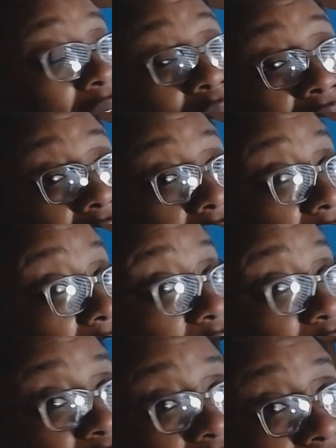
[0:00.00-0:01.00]
Which I
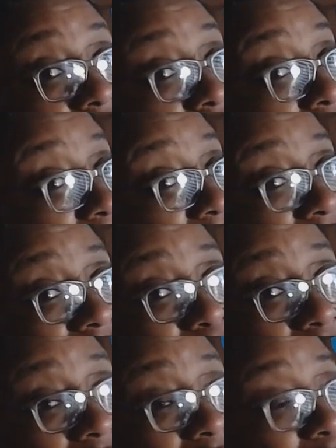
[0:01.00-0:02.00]
didn't read romance in the
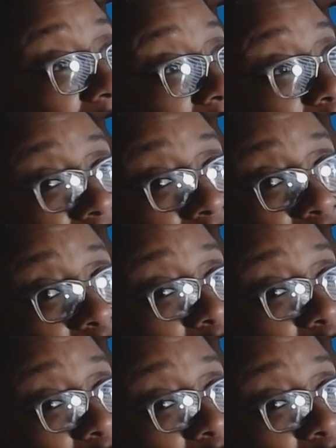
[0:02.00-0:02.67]
past because it was old